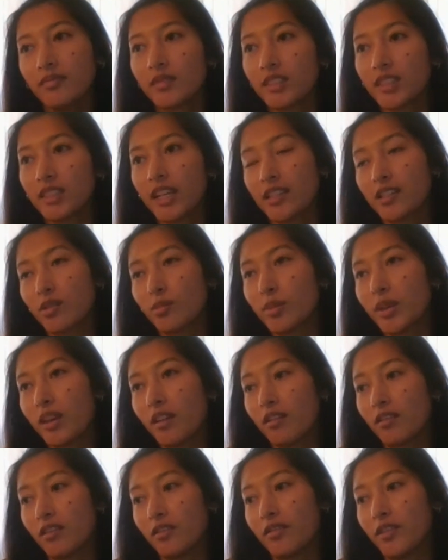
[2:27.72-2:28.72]
yeah, so being
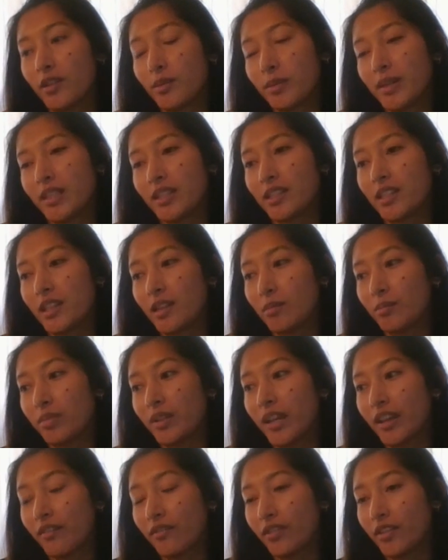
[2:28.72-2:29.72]
on the Philippines team,
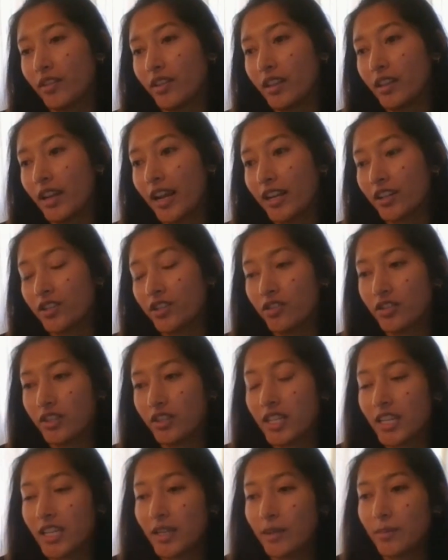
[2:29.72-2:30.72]
playing for the national
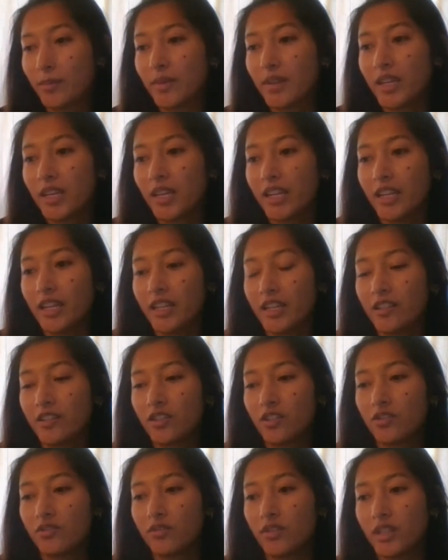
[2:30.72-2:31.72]
team, it
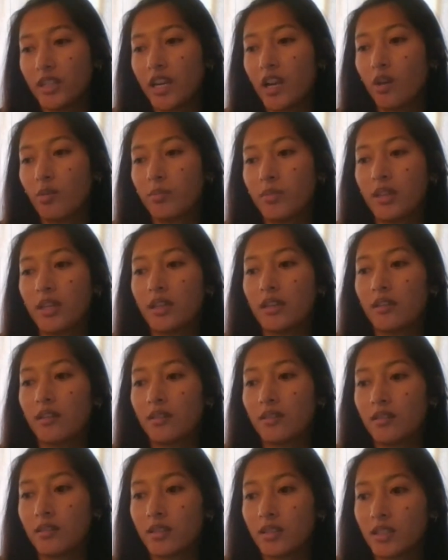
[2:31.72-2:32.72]
just really helped me
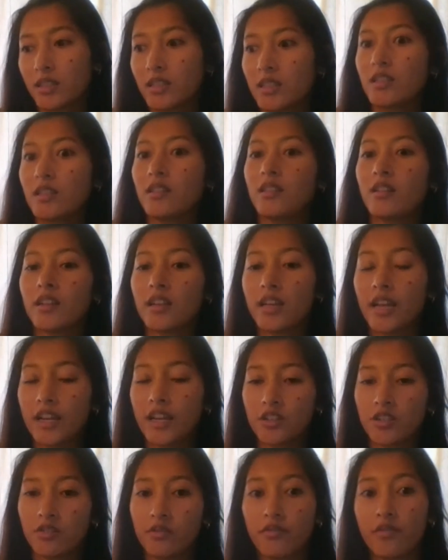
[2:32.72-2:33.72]
see the
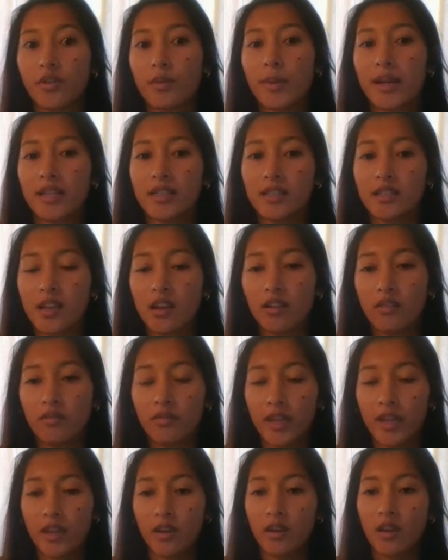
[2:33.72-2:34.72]
connection for myself,
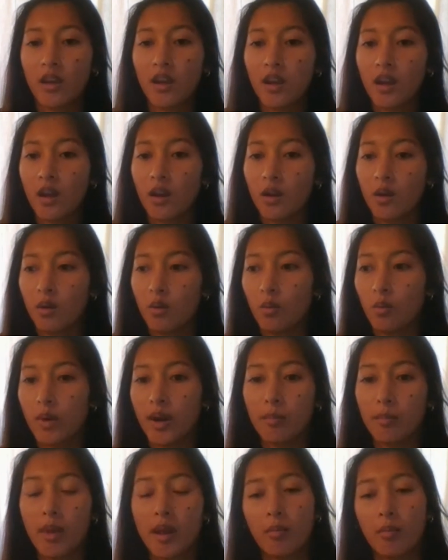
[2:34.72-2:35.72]
like where
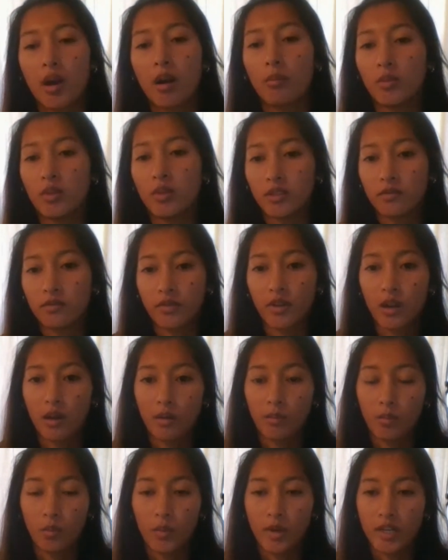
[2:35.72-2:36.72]
my mom was
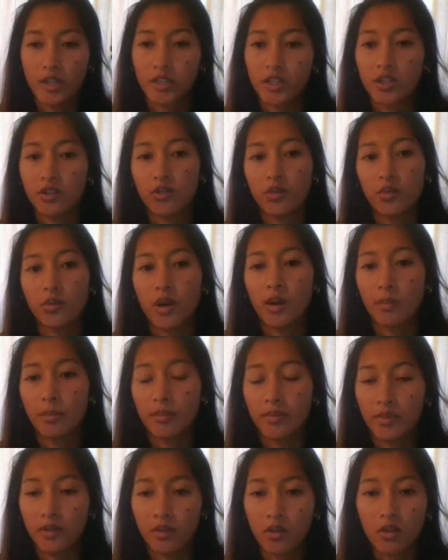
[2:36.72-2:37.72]
from, where she grew up,
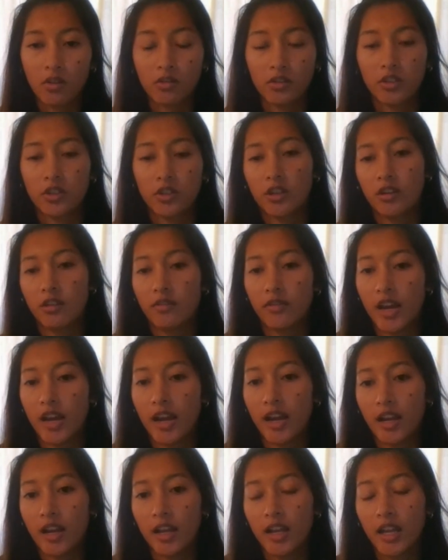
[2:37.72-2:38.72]
the culture of
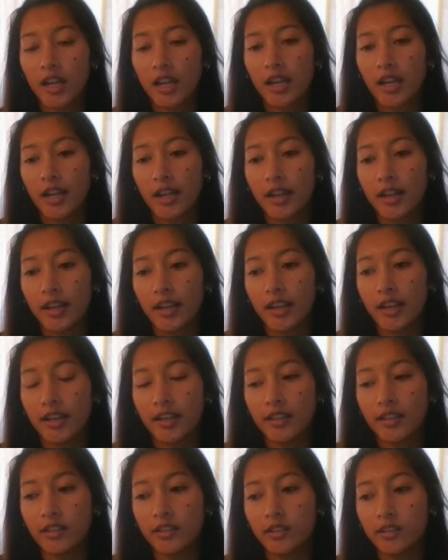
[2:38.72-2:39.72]
that.
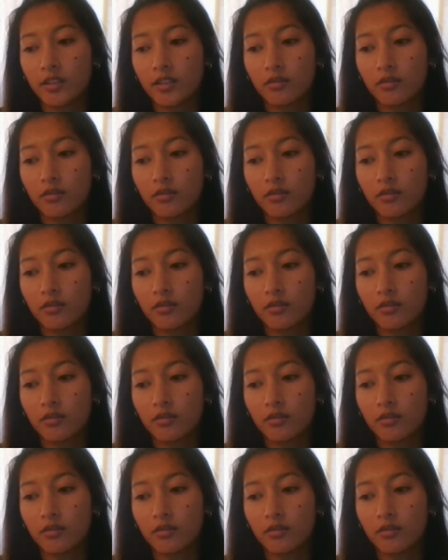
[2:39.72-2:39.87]
And